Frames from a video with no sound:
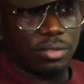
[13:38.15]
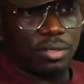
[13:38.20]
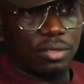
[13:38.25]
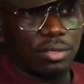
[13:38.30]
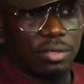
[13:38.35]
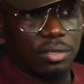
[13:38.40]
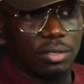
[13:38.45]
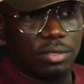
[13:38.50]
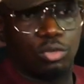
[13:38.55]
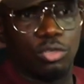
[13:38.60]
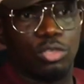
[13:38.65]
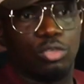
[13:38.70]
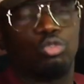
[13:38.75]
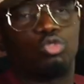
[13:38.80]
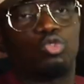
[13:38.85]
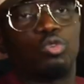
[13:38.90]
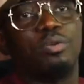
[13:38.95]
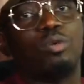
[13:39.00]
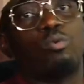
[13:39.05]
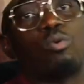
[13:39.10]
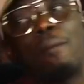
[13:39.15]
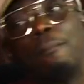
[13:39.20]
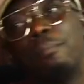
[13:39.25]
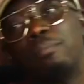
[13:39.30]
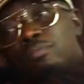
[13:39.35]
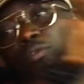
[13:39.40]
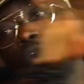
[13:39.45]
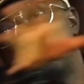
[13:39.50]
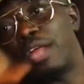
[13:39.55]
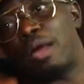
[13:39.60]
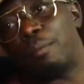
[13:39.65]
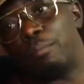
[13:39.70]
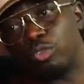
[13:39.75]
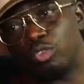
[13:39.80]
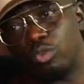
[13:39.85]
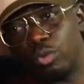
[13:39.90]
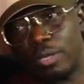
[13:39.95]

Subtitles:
it used to be one other bottled water.